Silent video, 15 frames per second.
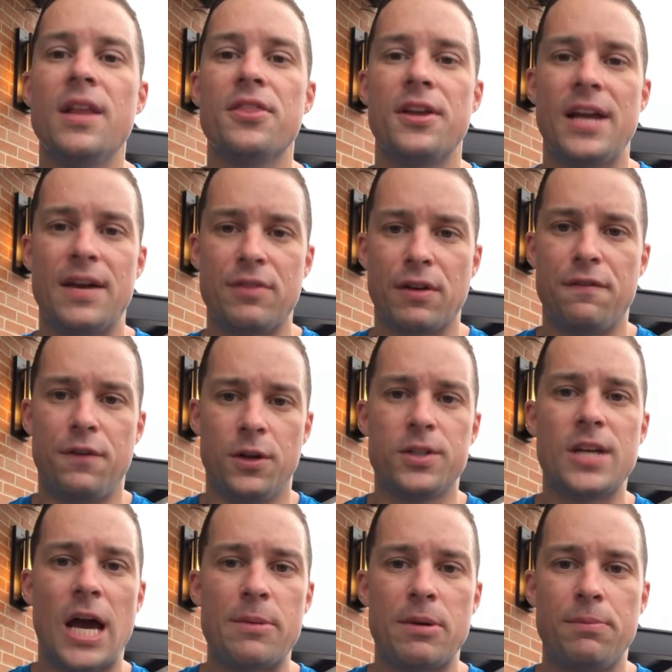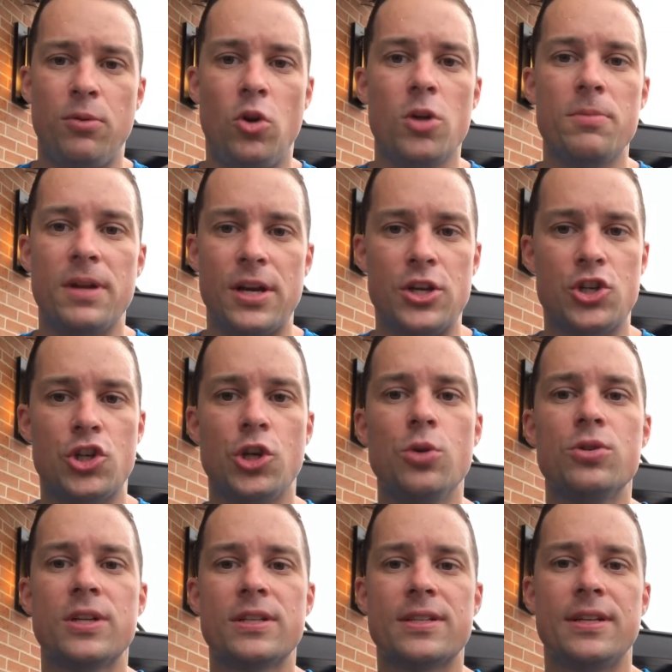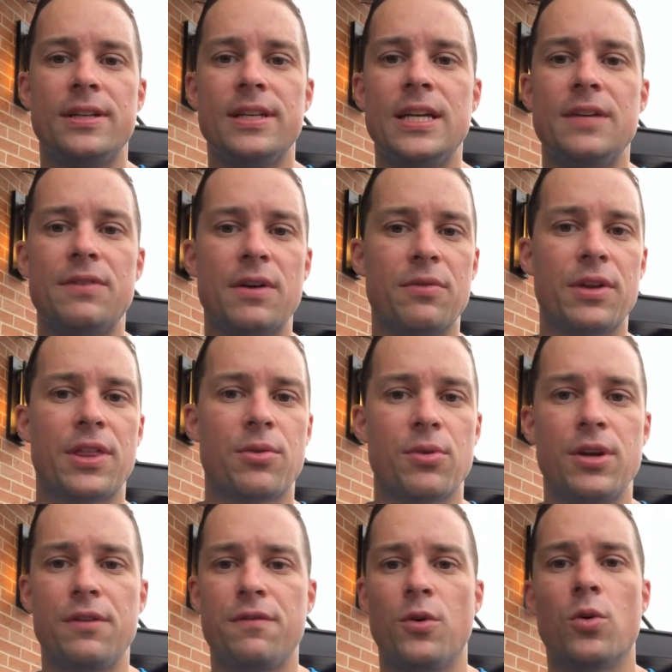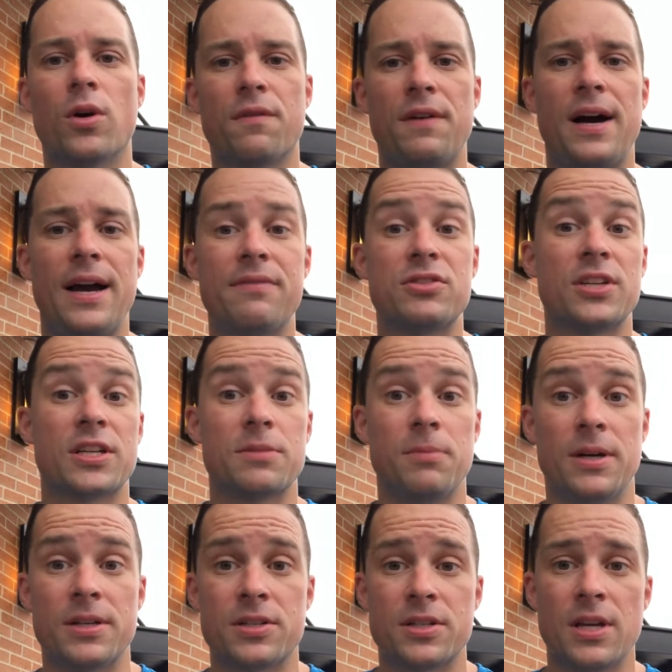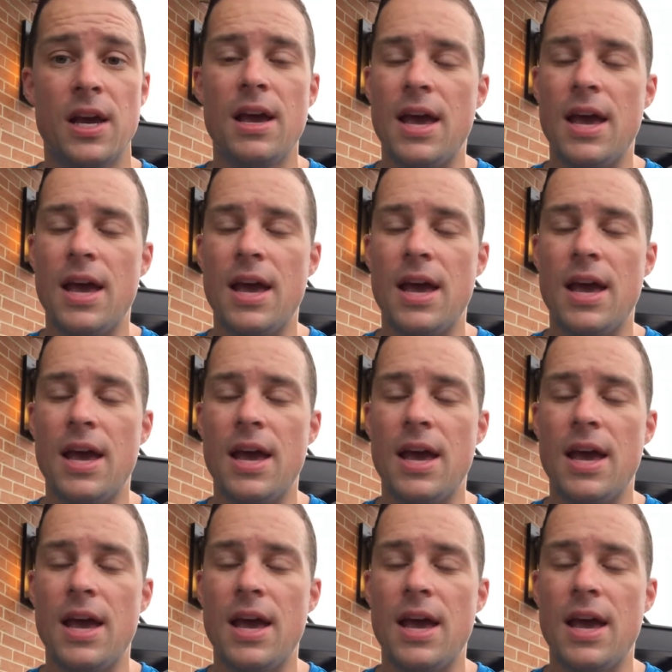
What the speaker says: than having full-time employment and choosing to leave every 3, 4, 5, 6 months.